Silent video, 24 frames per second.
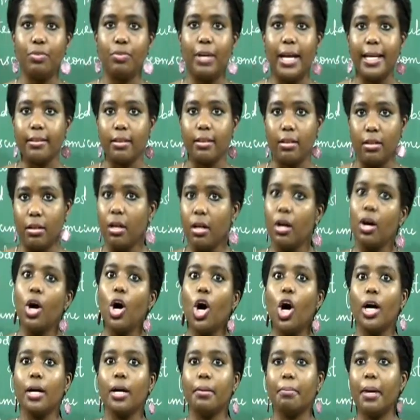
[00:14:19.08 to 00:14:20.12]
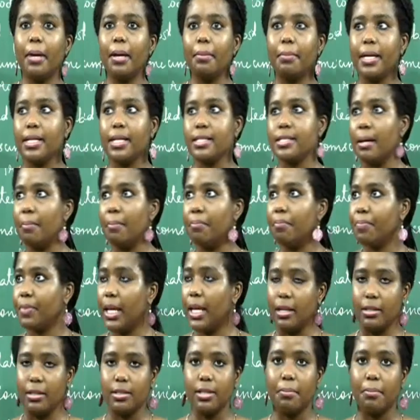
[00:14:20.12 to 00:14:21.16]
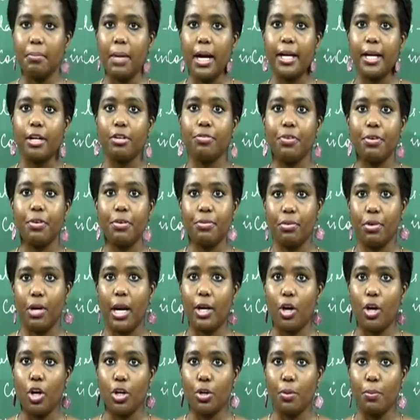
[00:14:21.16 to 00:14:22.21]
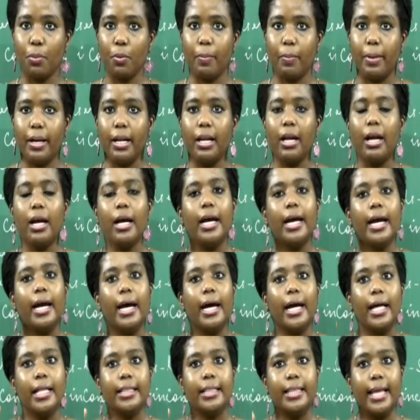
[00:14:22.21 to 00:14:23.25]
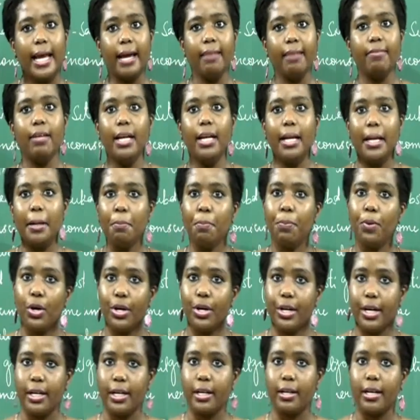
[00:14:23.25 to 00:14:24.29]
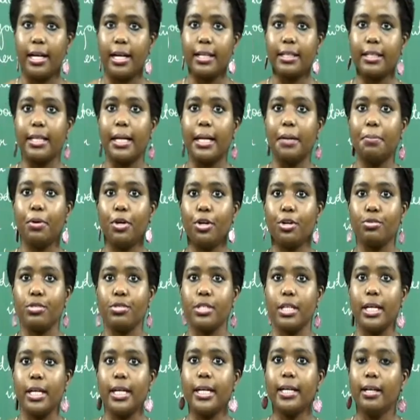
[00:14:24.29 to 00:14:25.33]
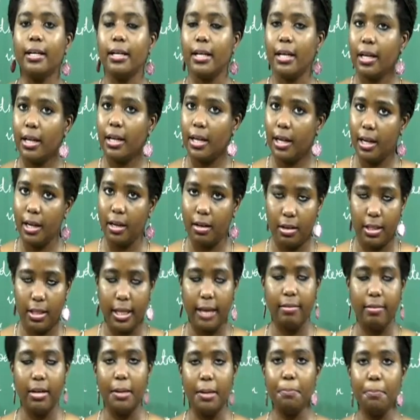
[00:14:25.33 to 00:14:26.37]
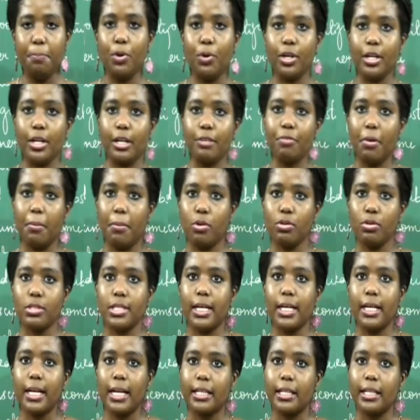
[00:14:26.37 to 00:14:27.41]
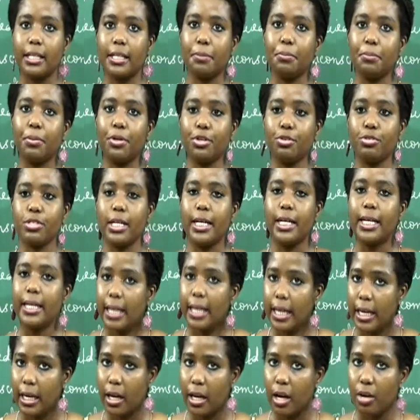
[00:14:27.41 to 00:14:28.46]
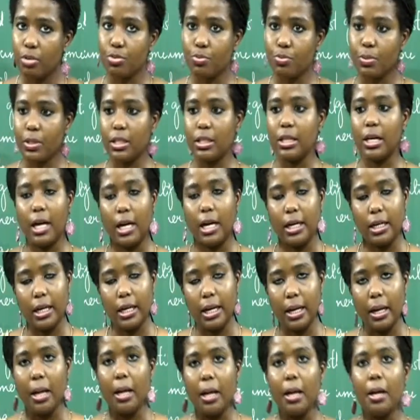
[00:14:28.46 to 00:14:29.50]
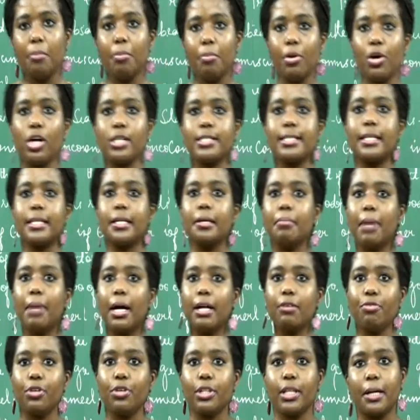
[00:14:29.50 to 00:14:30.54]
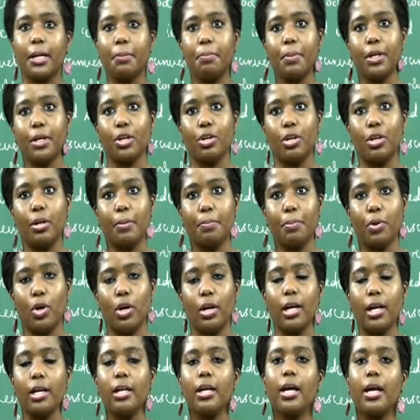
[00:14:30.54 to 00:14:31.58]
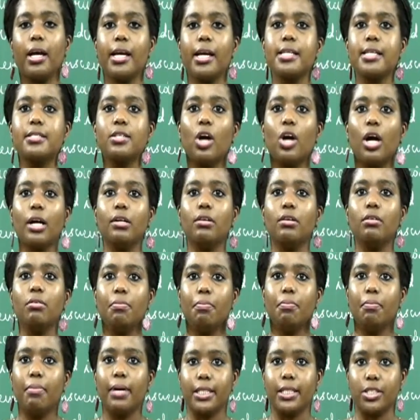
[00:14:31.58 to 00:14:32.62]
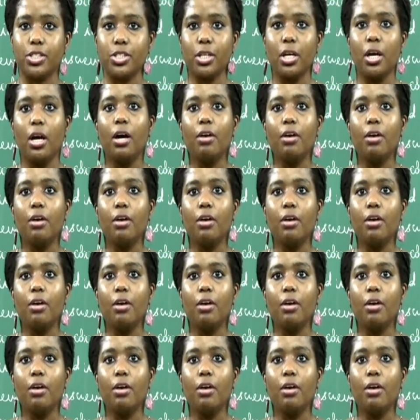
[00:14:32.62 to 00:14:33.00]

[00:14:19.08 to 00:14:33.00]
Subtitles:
leather, or maybe some kind of an automobile, they will import it rather than producing it. They will import it from outside rather than producing it in-house within the country, because the demand for that particular product is not much